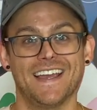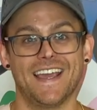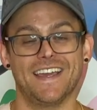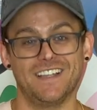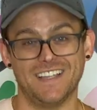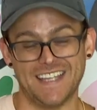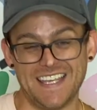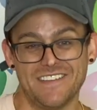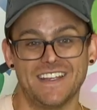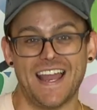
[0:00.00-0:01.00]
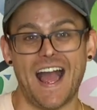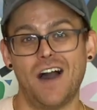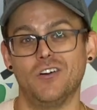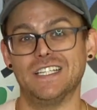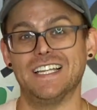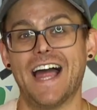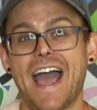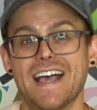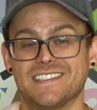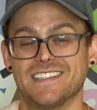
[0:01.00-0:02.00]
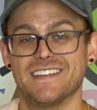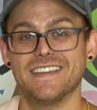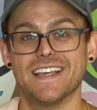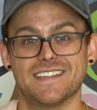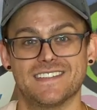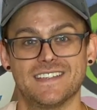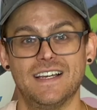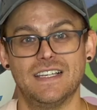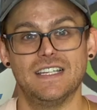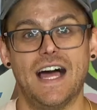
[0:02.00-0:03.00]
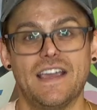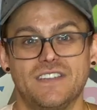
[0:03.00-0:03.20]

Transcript: It'll even outlast this life.